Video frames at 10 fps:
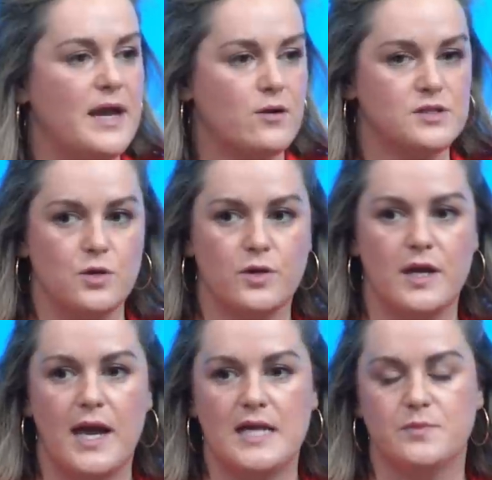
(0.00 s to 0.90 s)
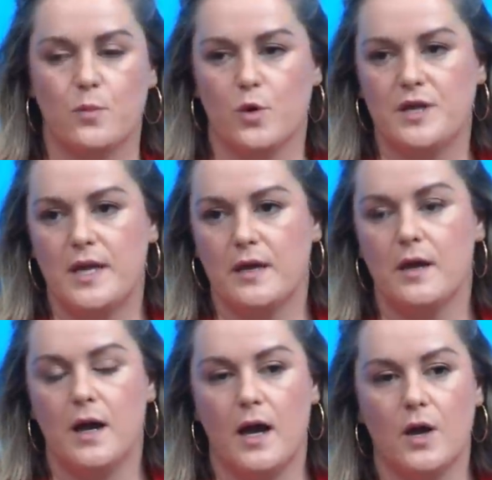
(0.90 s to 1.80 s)
Arizona has been
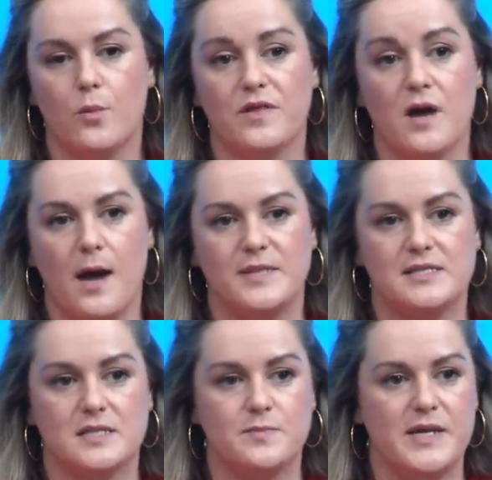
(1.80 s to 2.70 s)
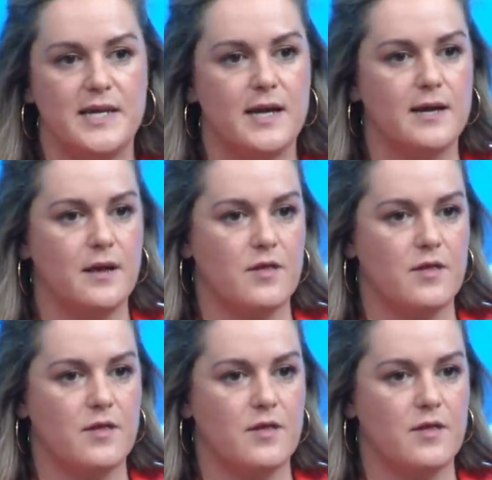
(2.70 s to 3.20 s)
working with Common Sense Media and